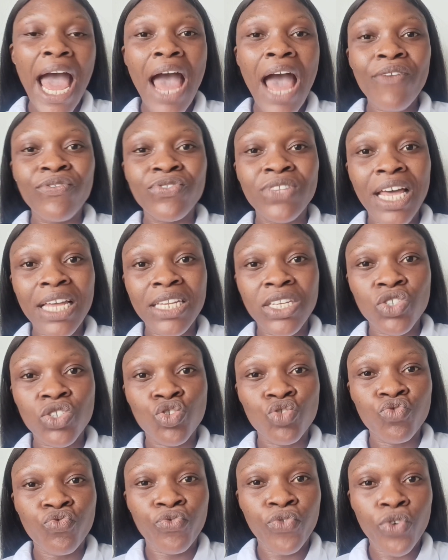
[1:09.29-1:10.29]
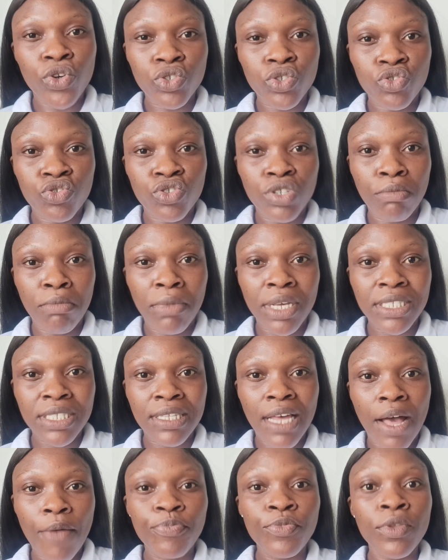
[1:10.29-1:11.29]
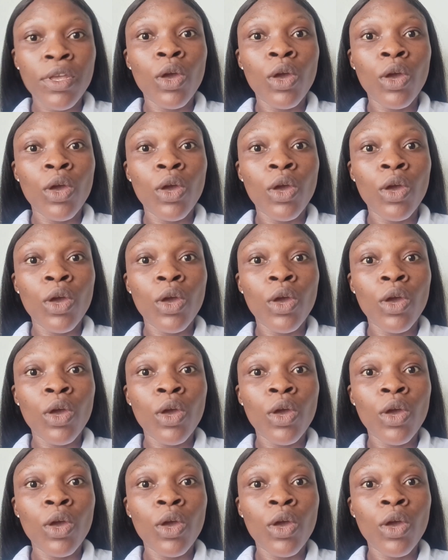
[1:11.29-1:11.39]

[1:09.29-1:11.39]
after the first trimester,